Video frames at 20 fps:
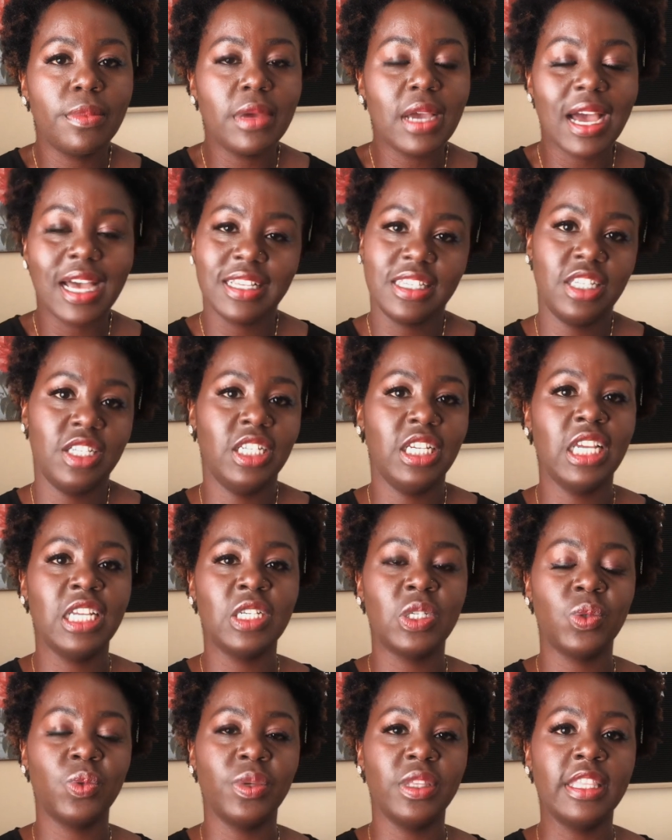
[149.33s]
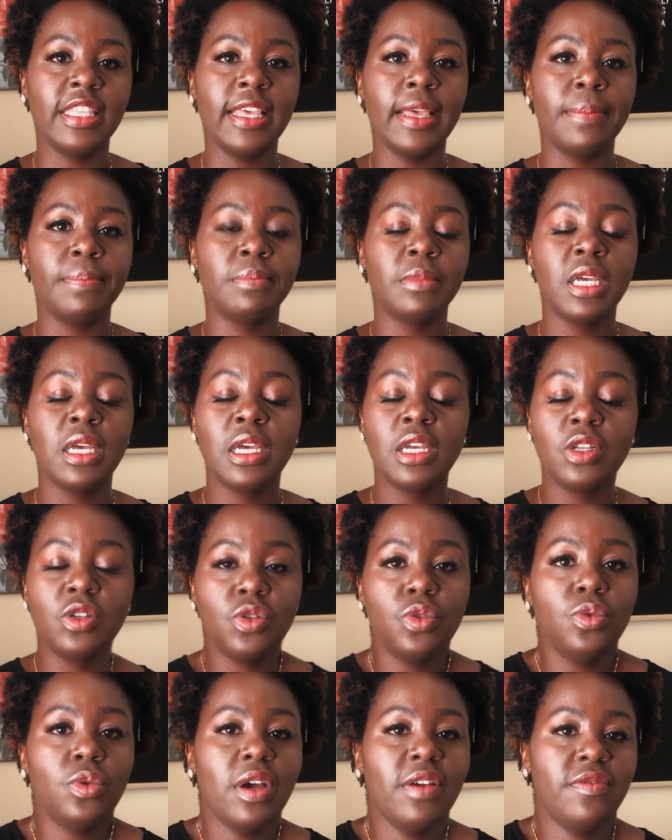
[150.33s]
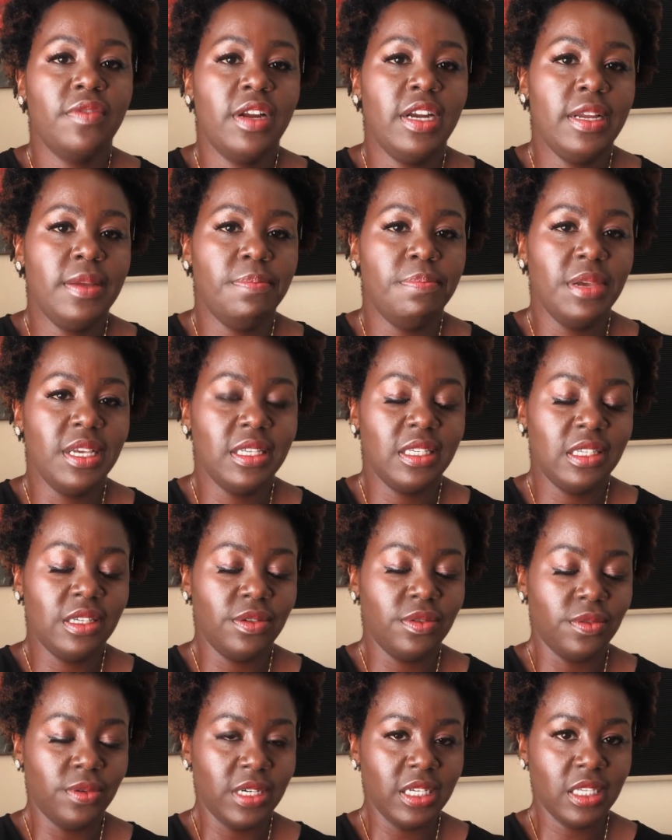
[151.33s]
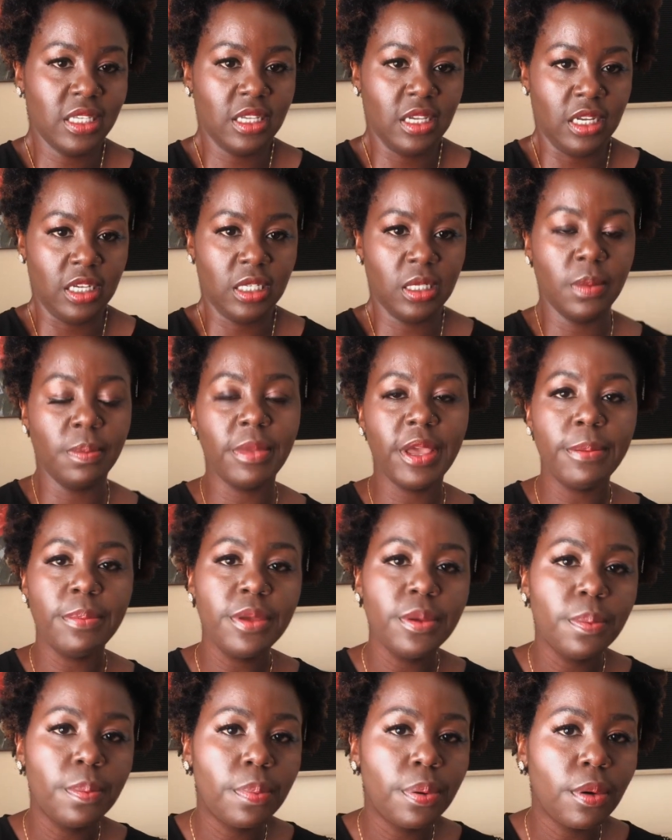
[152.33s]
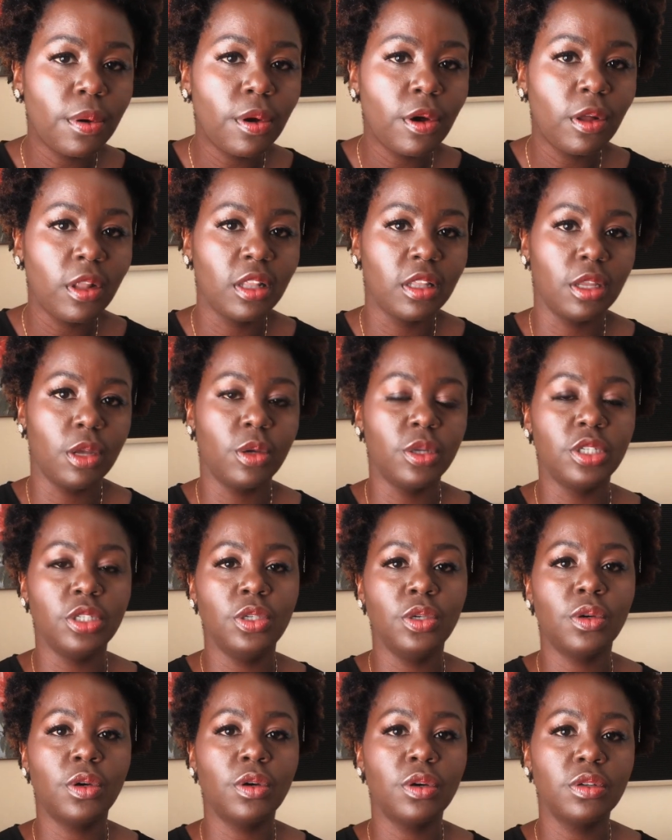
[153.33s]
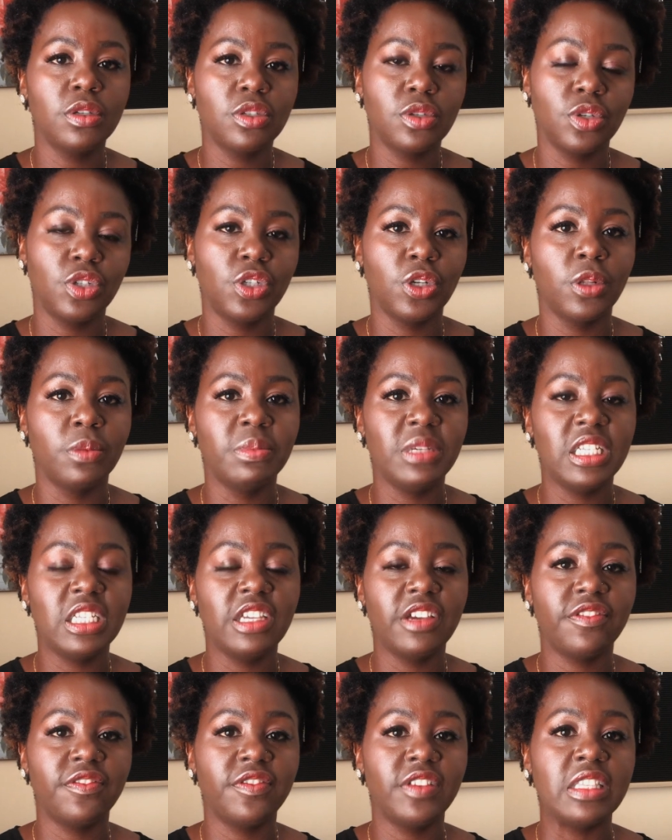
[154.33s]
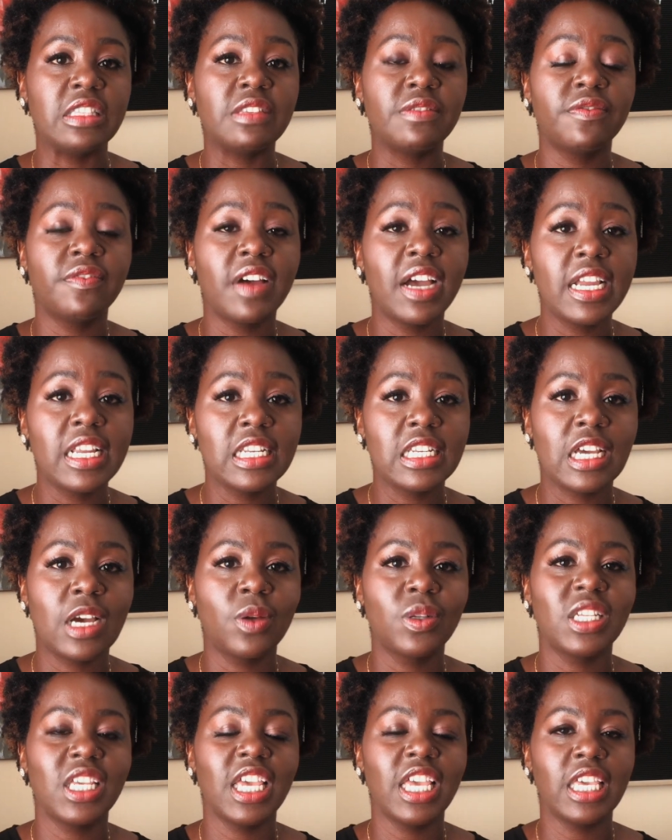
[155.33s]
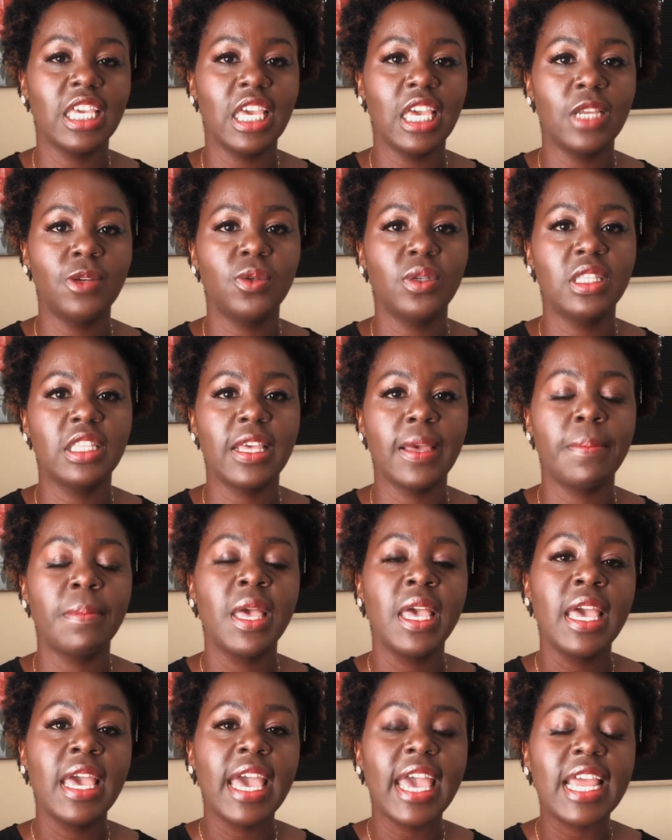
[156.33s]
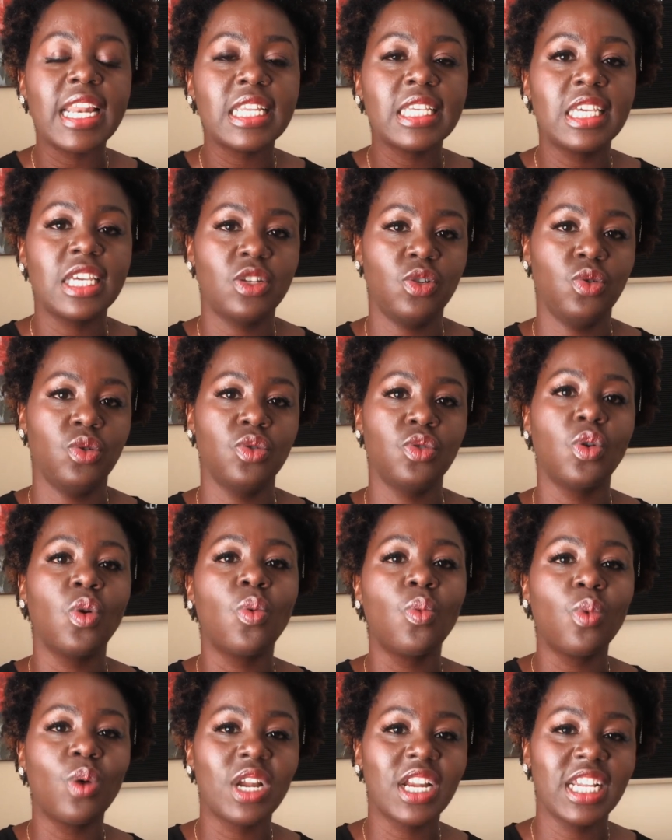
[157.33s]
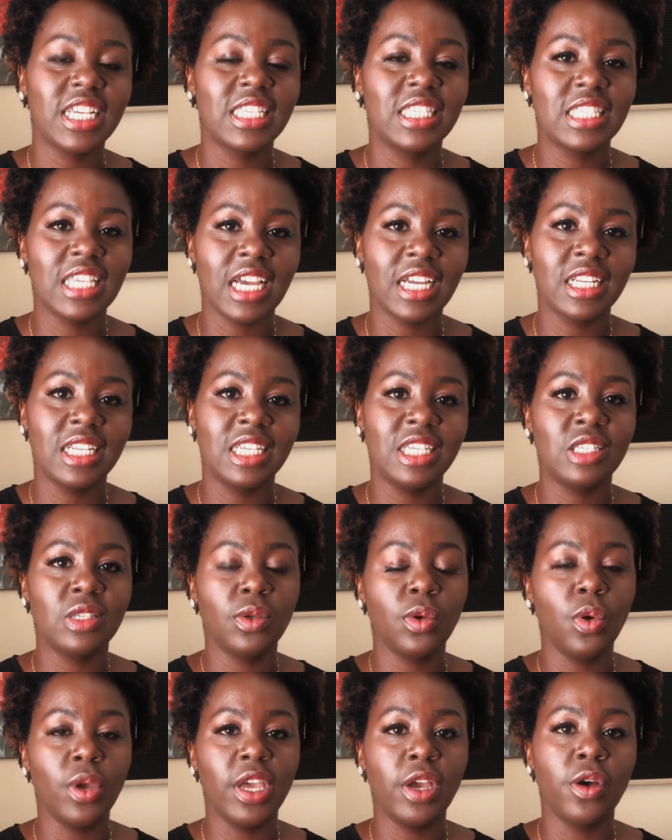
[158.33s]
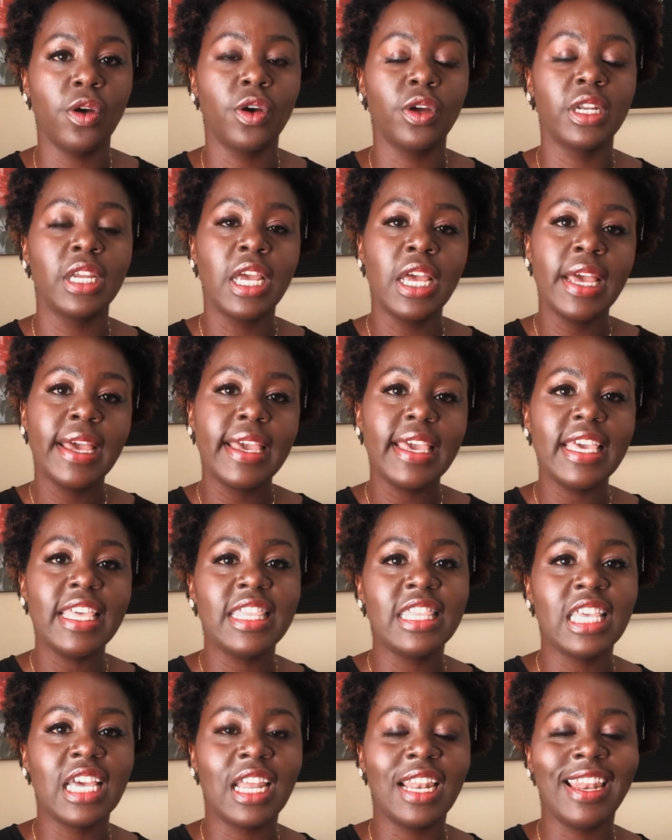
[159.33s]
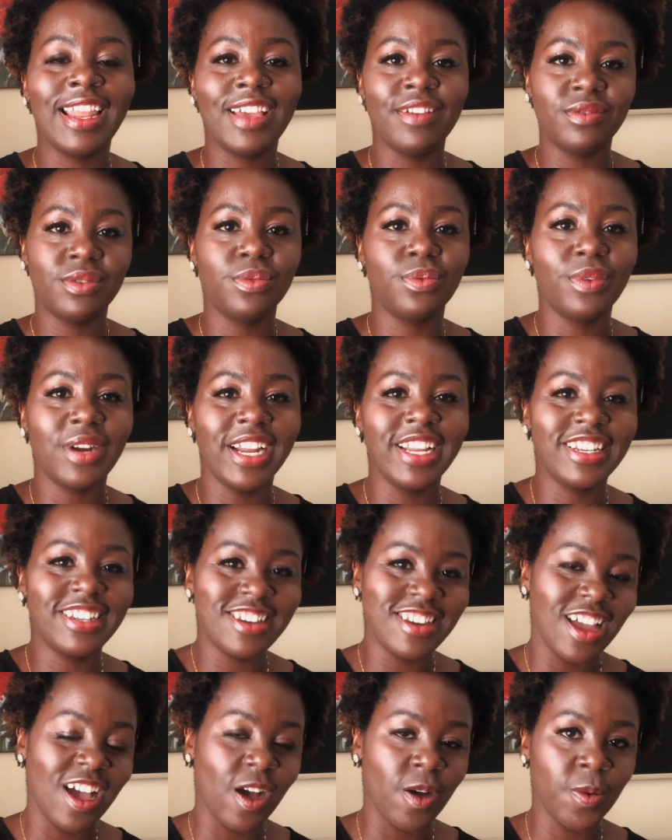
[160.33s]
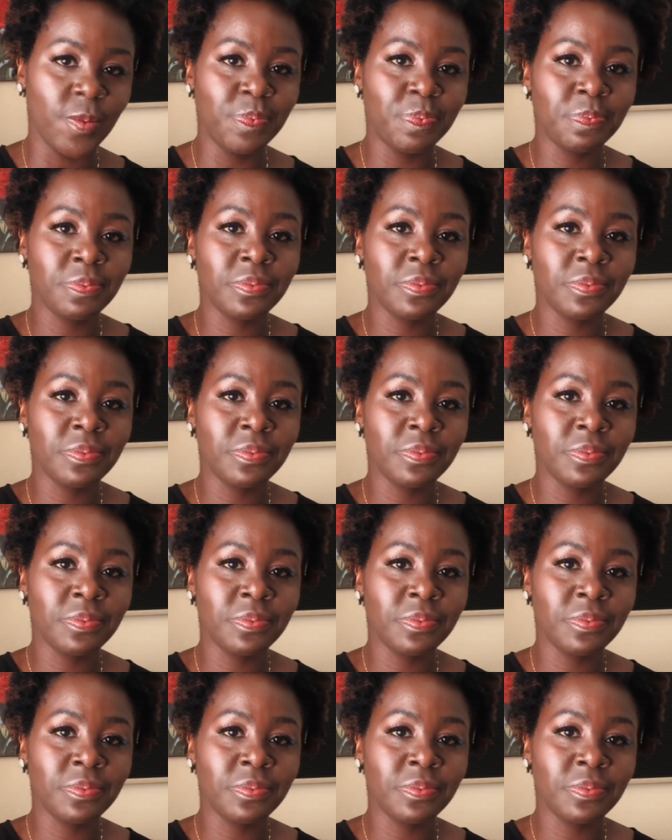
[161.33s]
has changed with them? Do a very basic research. Maybe poll on your social media feed. Find out, engage with them, and get to know what exactly is going on in their lives right now.